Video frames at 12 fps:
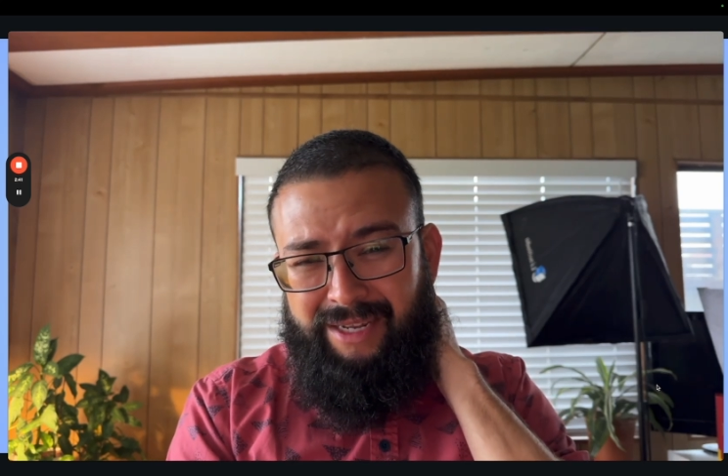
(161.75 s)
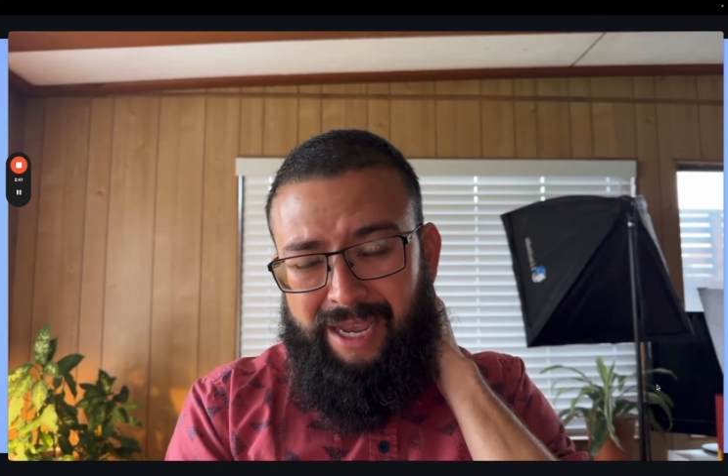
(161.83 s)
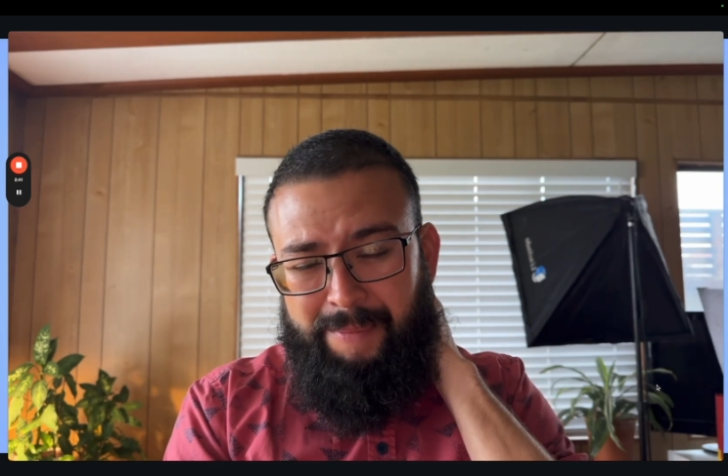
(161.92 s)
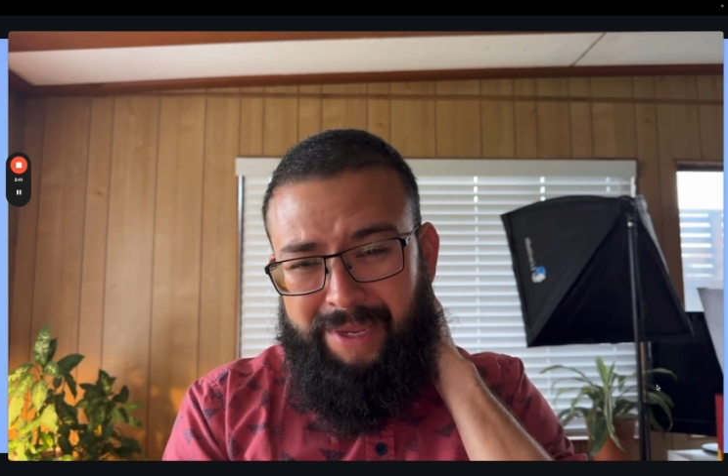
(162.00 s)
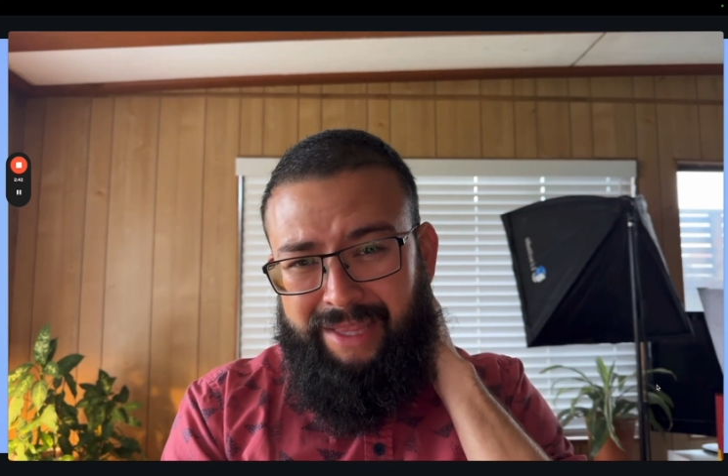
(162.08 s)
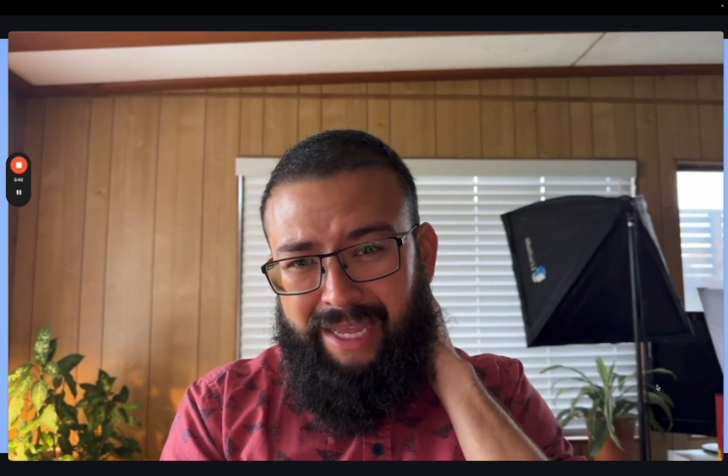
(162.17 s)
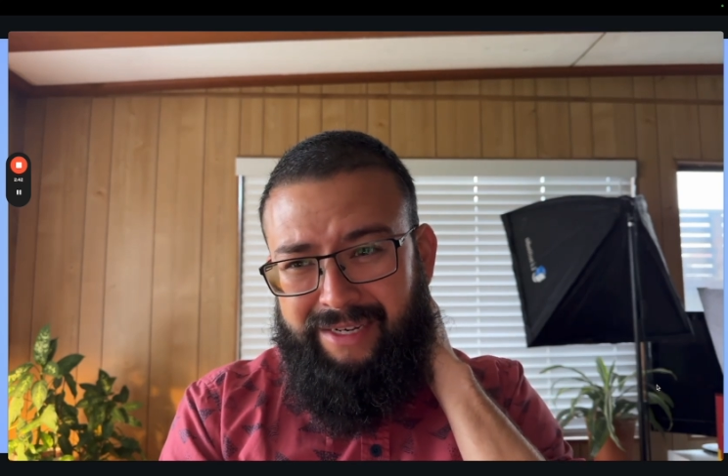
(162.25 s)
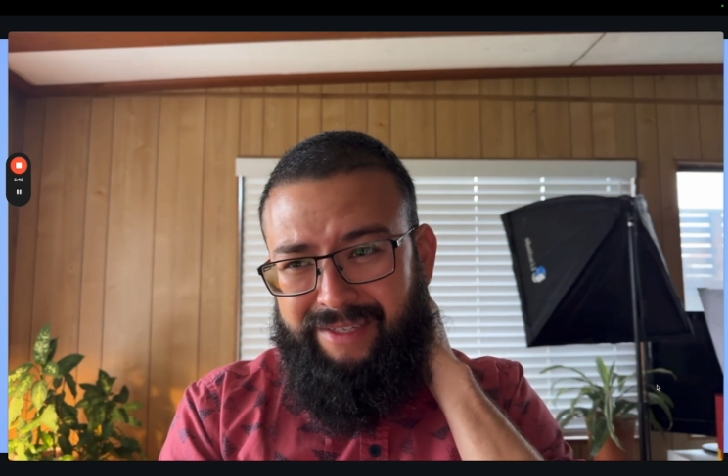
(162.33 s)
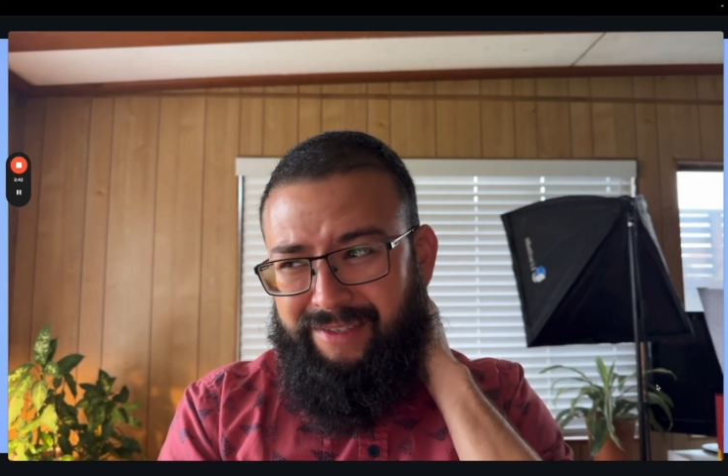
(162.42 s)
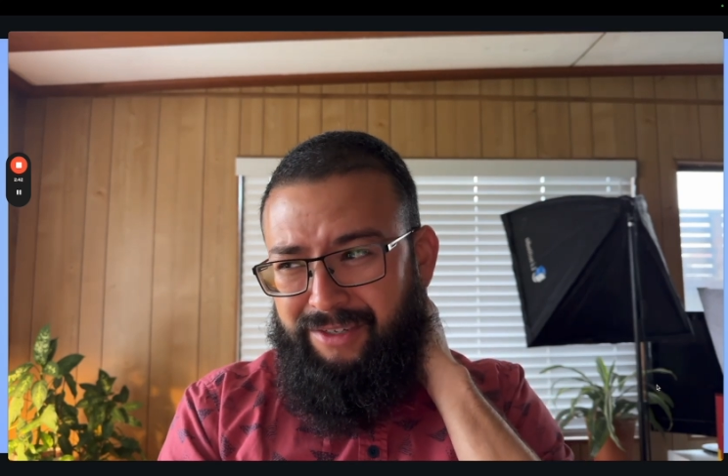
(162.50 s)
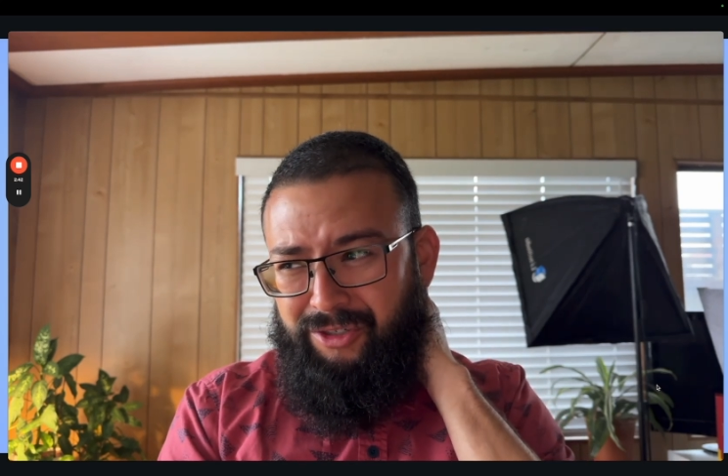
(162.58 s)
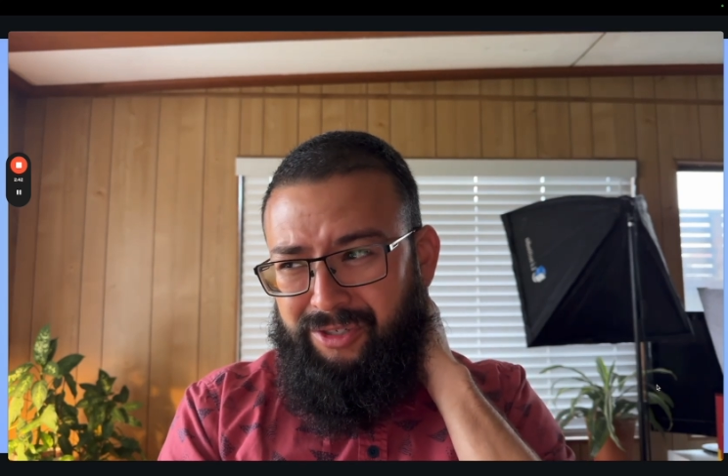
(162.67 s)
I made that
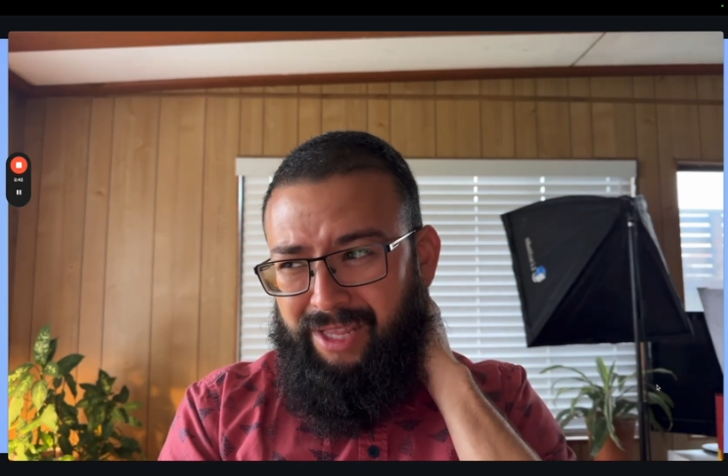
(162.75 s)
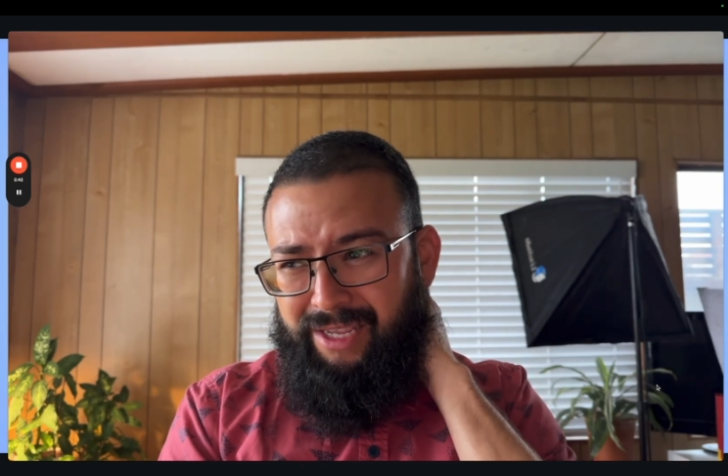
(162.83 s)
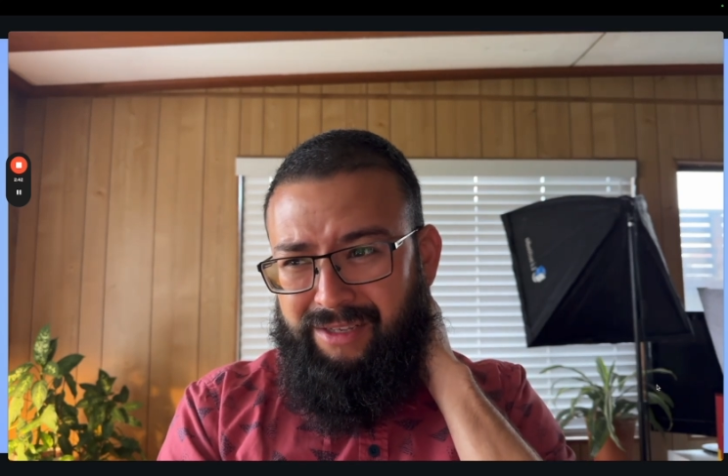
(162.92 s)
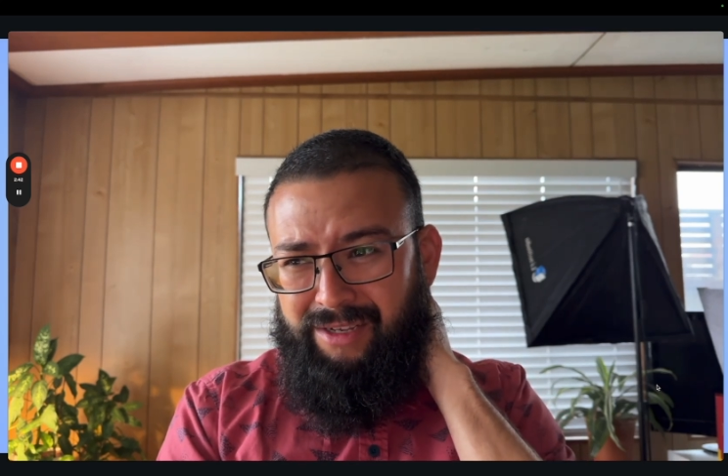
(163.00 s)
decision like a